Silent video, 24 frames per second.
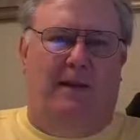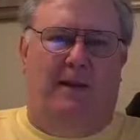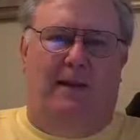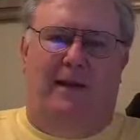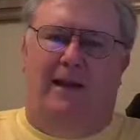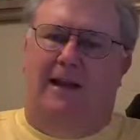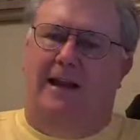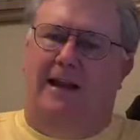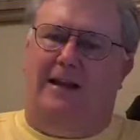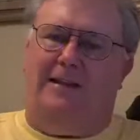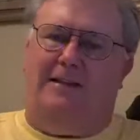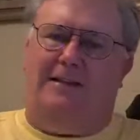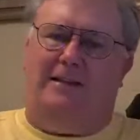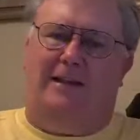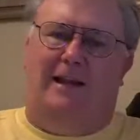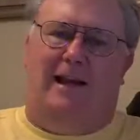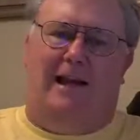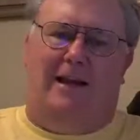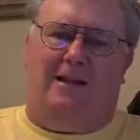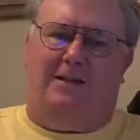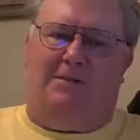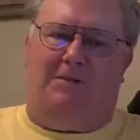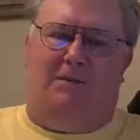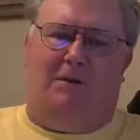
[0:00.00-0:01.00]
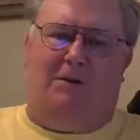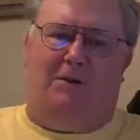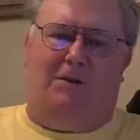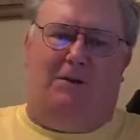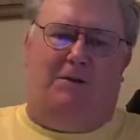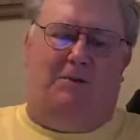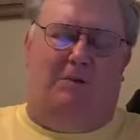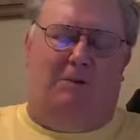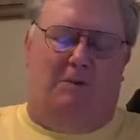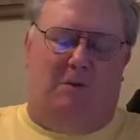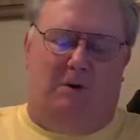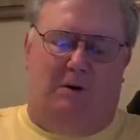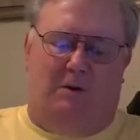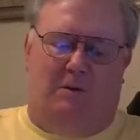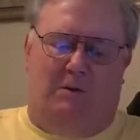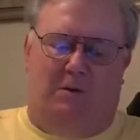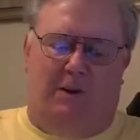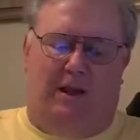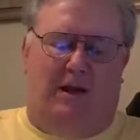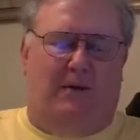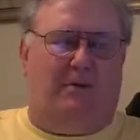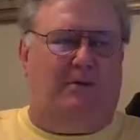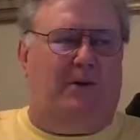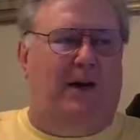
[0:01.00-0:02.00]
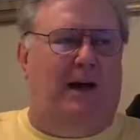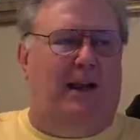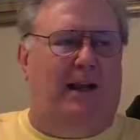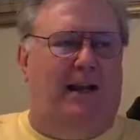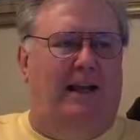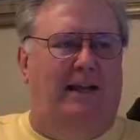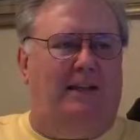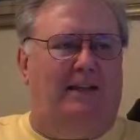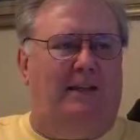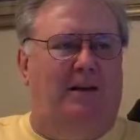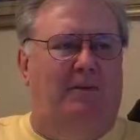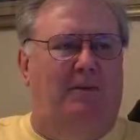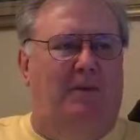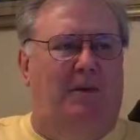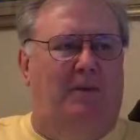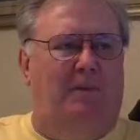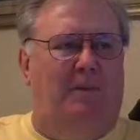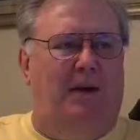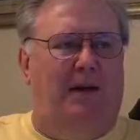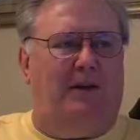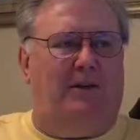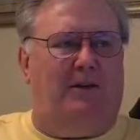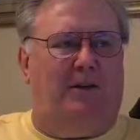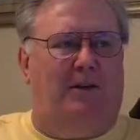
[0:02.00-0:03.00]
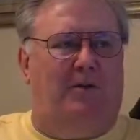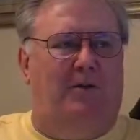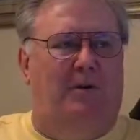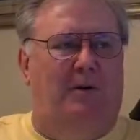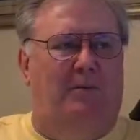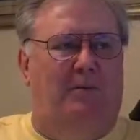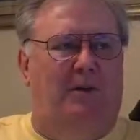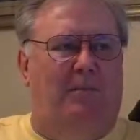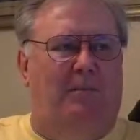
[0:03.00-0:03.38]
That's what you work with. I try to get some of the best equipment I